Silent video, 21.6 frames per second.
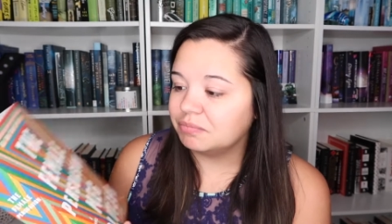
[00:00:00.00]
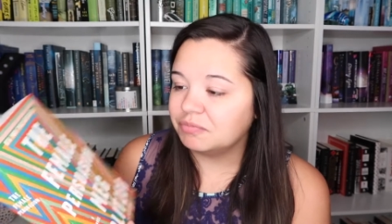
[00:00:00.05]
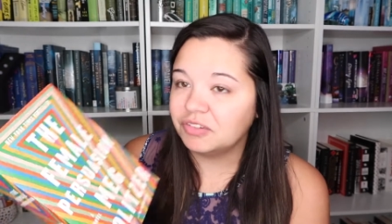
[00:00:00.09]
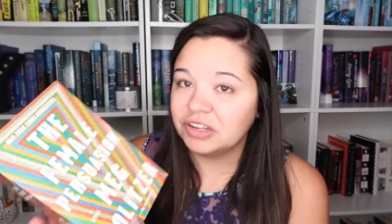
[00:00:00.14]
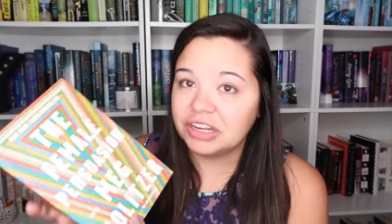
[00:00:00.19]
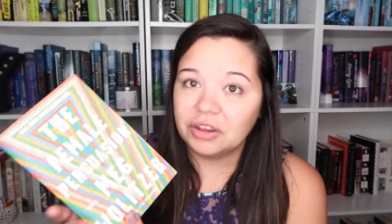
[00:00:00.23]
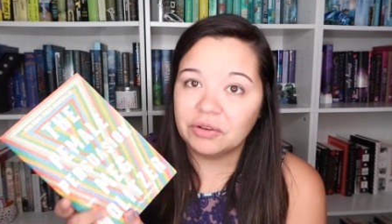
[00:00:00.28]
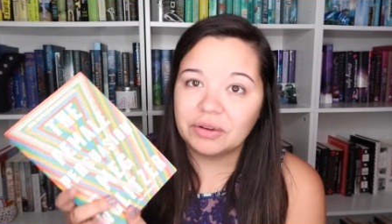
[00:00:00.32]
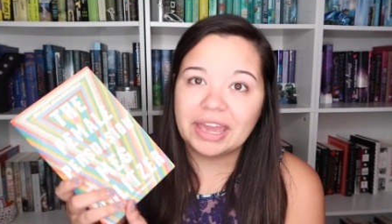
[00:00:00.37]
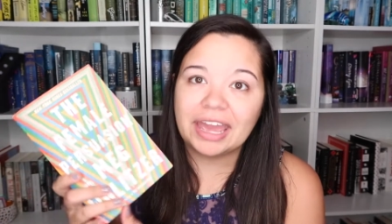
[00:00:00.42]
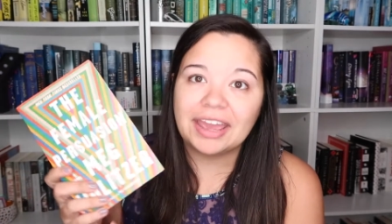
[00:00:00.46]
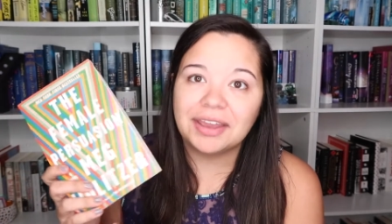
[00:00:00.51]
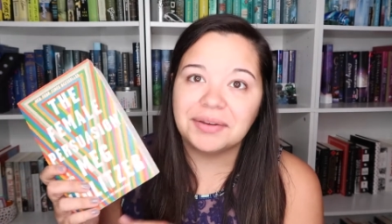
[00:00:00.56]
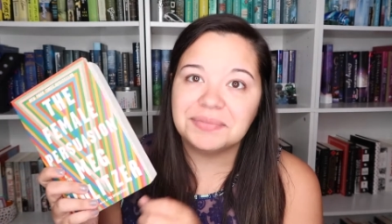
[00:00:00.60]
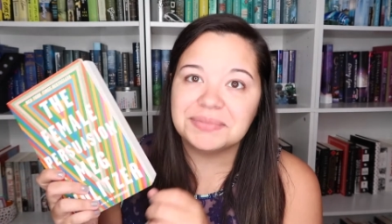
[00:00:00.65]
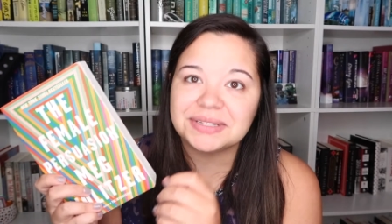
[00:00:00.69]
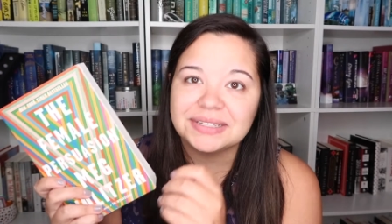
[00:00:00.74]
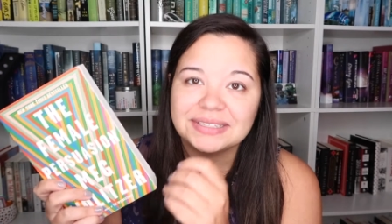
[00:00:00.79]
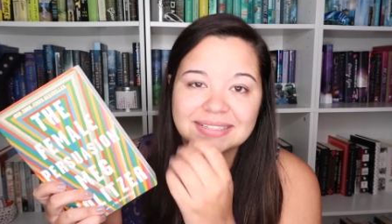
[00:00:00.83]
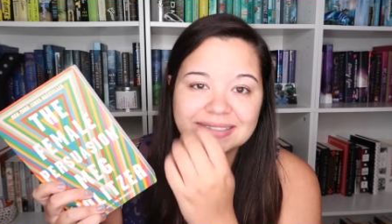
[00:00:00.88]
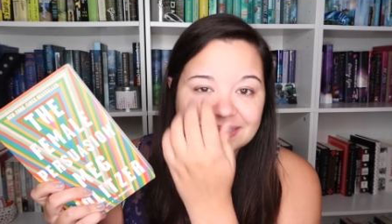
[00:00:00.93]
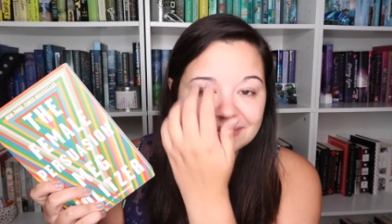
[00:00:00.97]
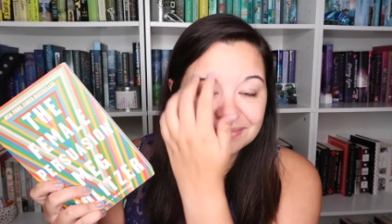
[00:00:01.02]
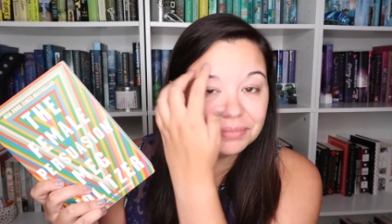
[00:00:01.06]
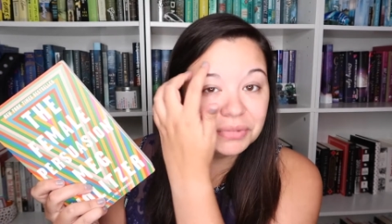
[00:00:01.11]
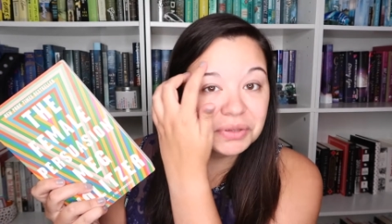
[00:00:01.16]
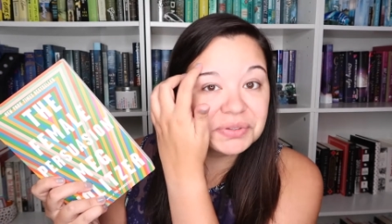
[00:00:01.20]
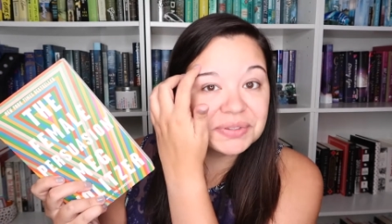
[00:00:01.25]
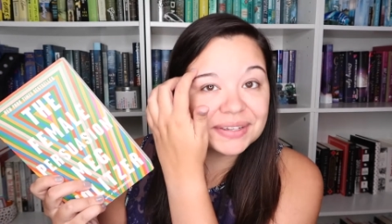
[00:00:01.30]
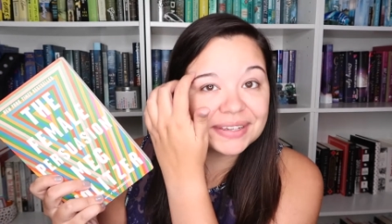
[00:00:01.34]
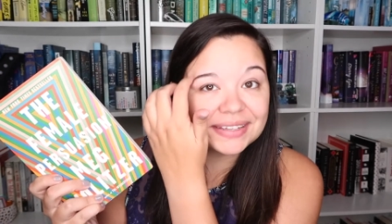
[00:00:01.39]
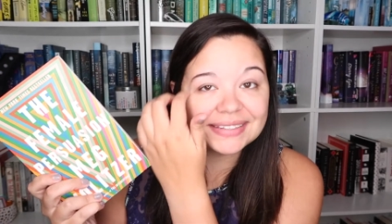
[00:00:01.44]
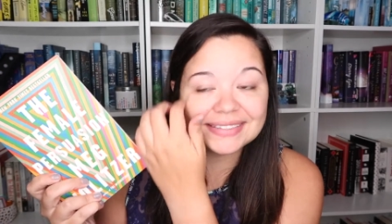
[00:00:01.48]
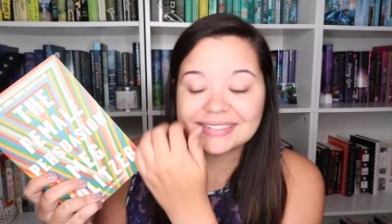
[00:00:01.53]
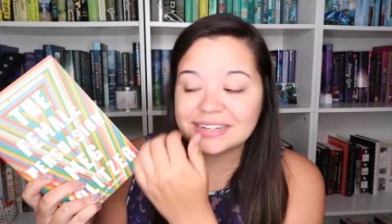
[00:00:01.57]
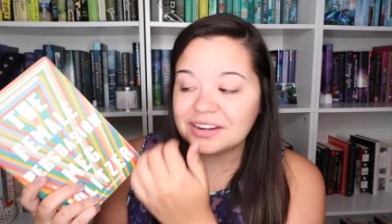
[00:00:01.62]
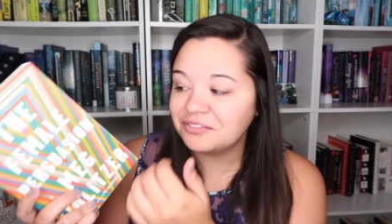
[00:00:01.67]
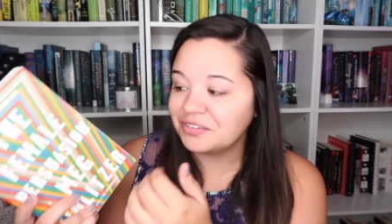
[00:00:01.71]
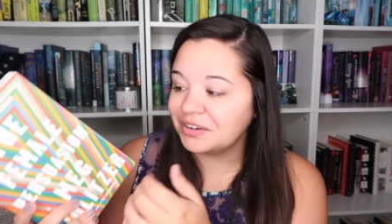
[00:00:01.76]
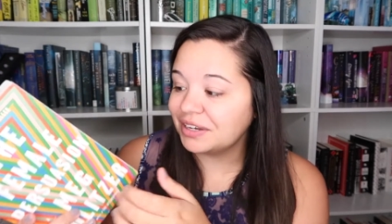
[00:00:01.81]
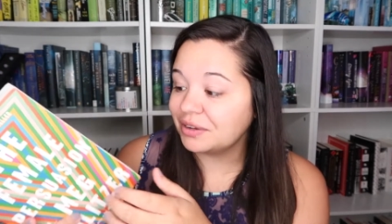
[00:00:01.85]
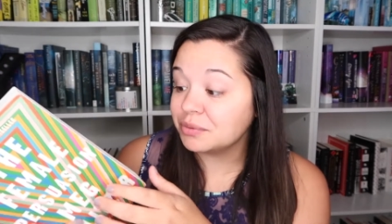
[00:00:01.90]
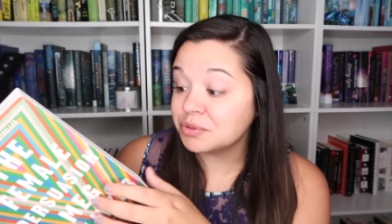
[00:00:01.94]
video games and music and
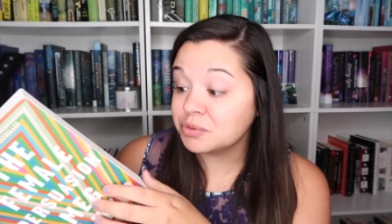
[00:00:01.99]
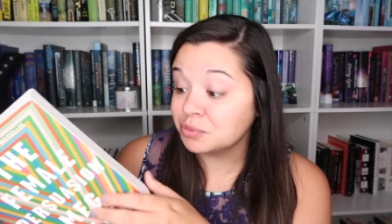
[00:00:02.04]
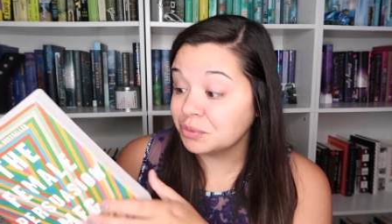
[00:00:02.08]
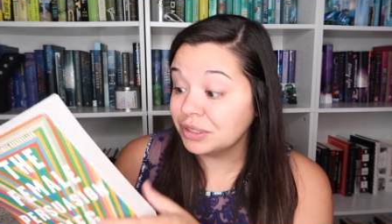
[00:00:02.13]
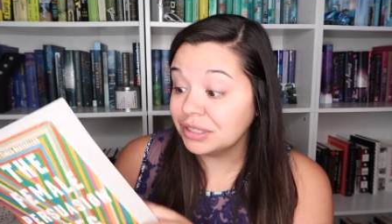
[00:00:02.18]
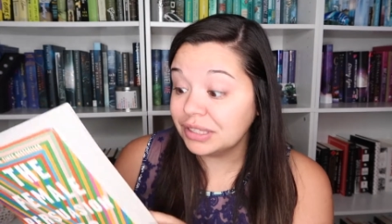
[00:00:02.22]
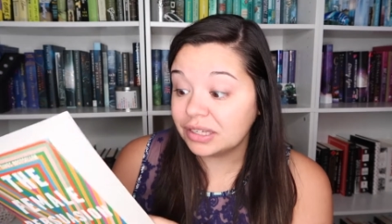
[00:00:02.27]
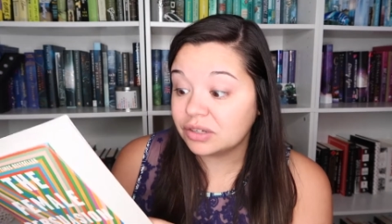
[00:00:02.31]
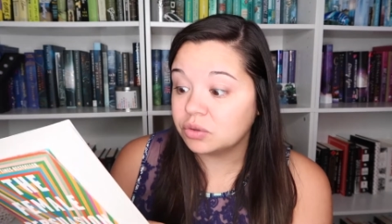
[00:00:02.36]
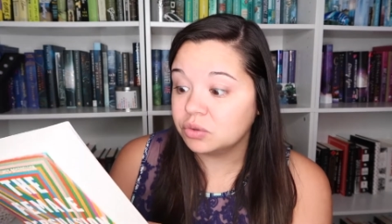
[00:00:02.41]
stuff, and it was really